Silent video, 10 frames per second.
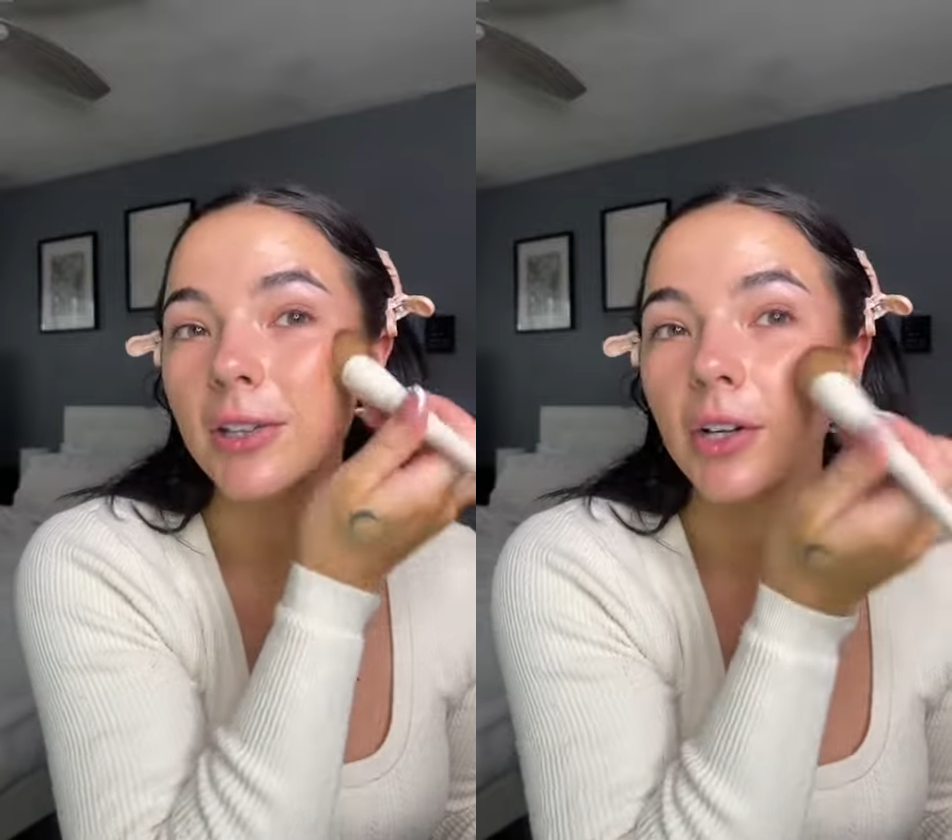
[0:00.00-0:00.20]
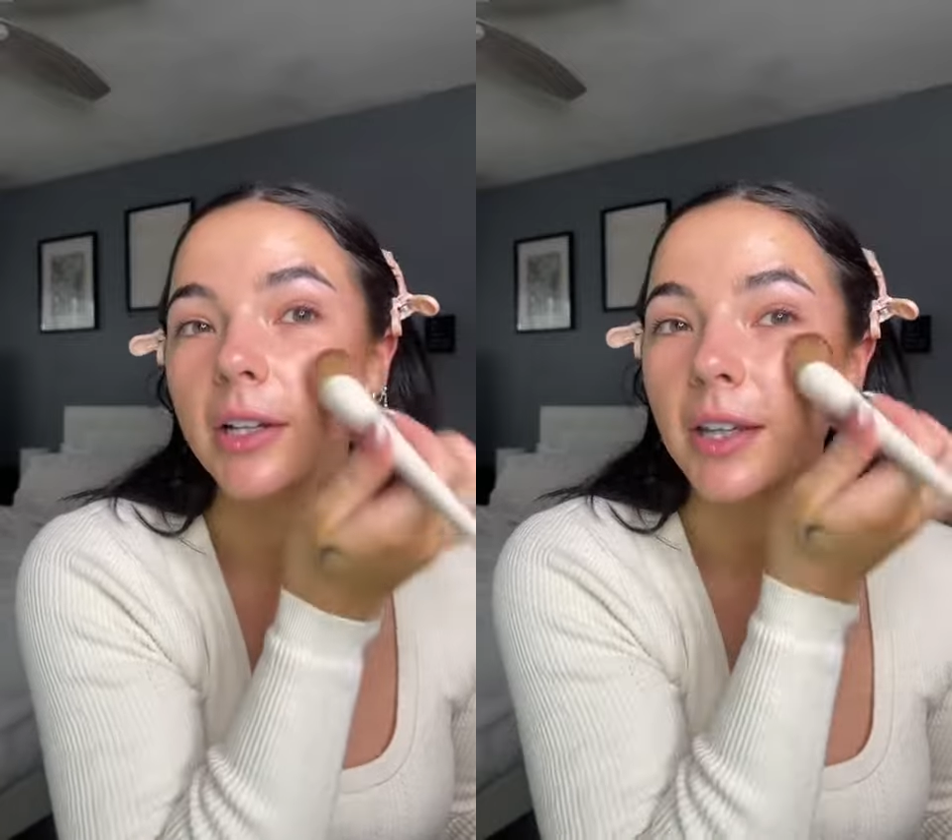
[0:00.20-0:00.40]

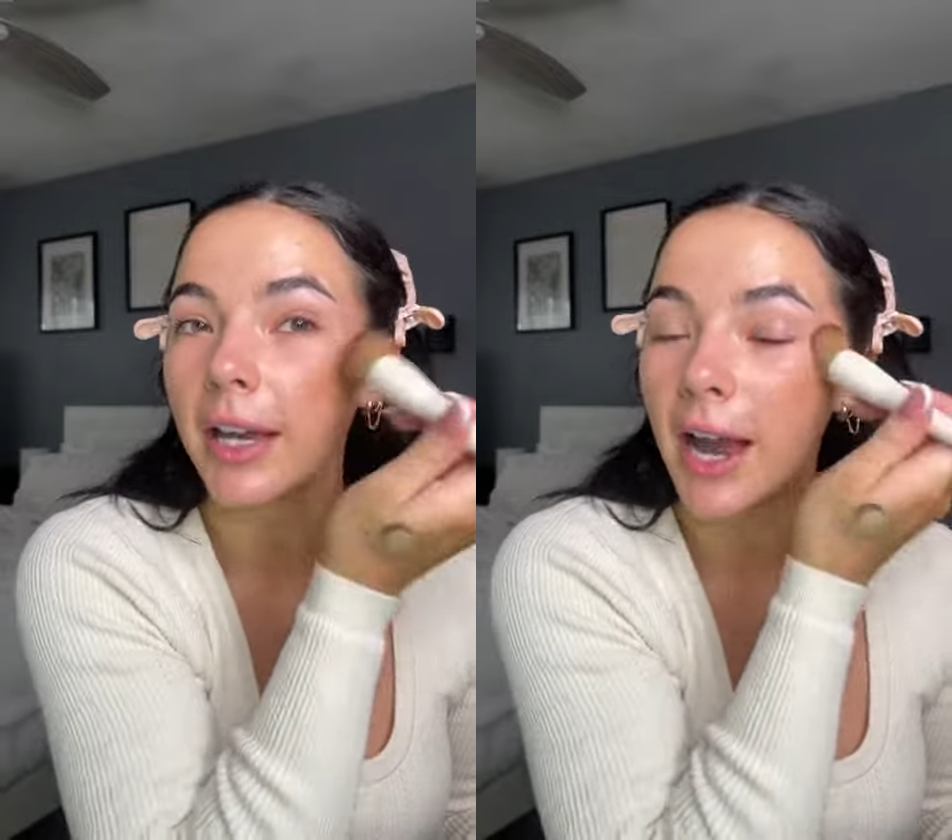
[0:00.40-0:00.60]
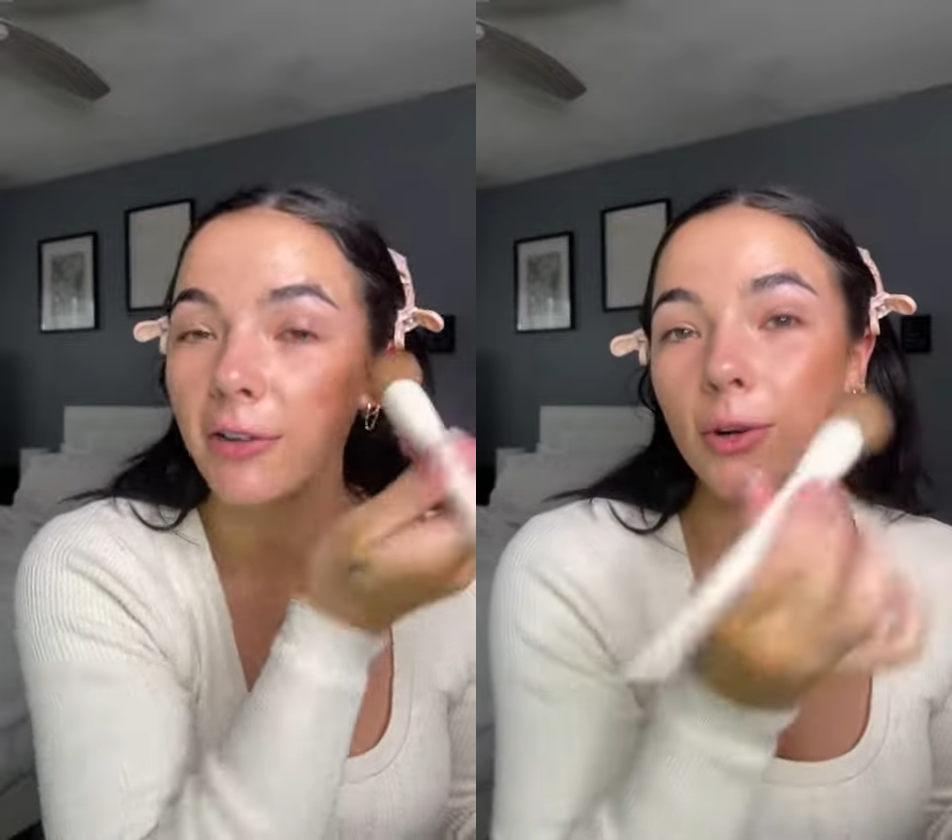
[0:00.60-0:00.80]
look
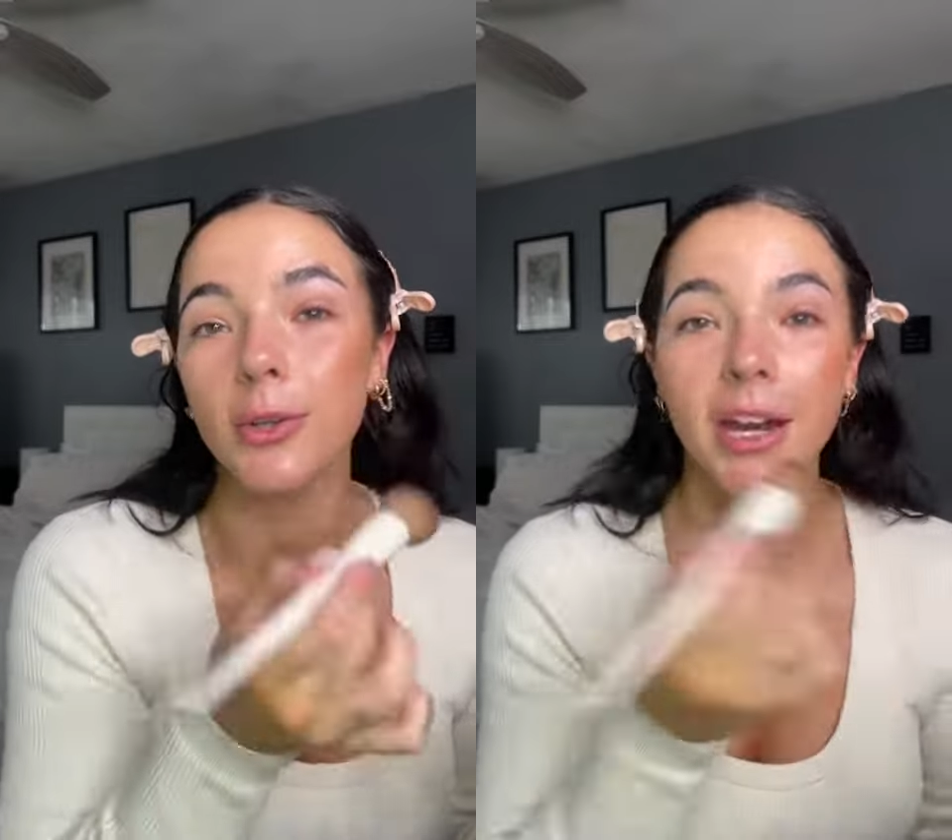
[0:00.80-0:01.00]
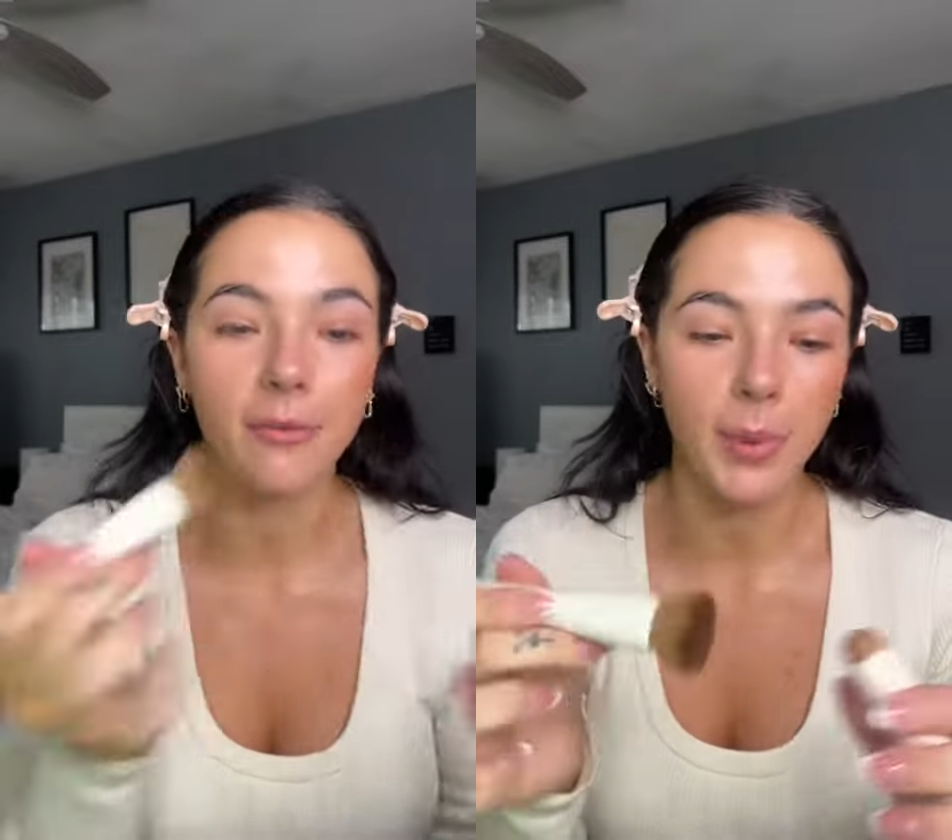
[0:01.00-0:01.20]
like I
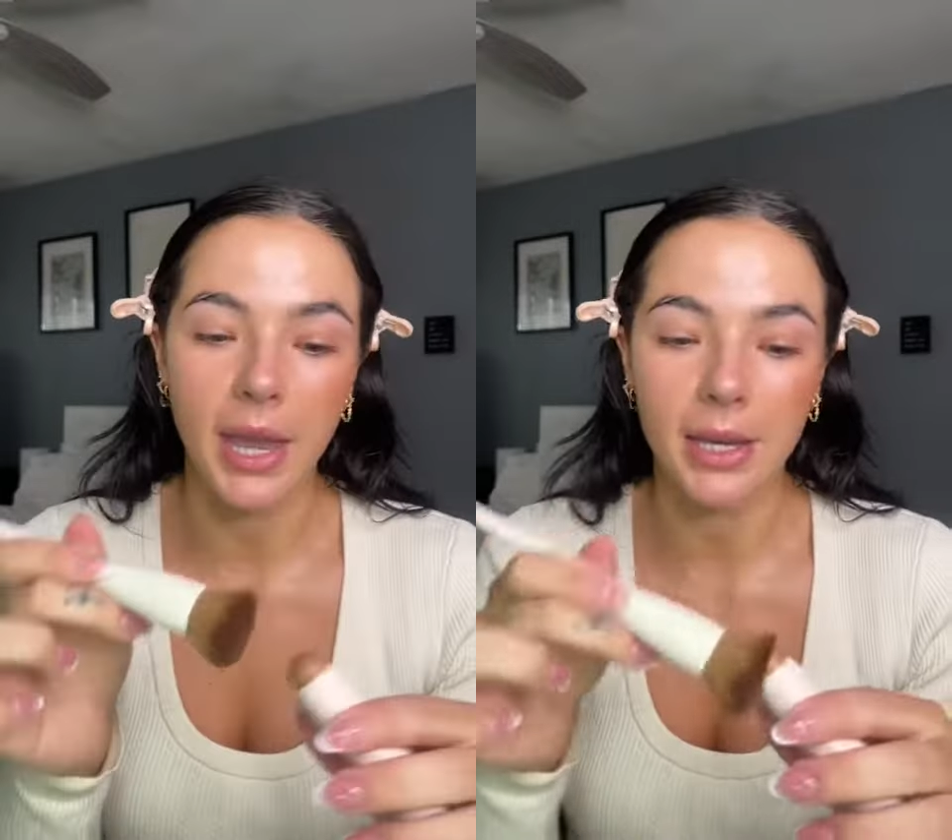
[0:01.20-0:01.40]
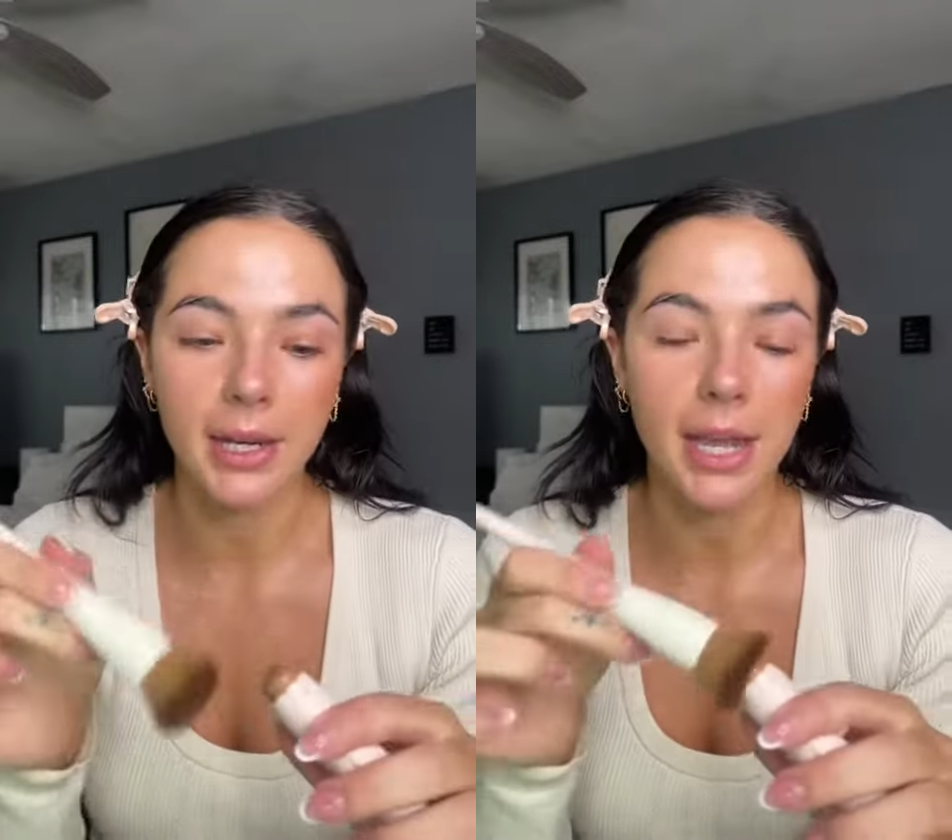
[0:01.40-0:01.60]
rolled out of bed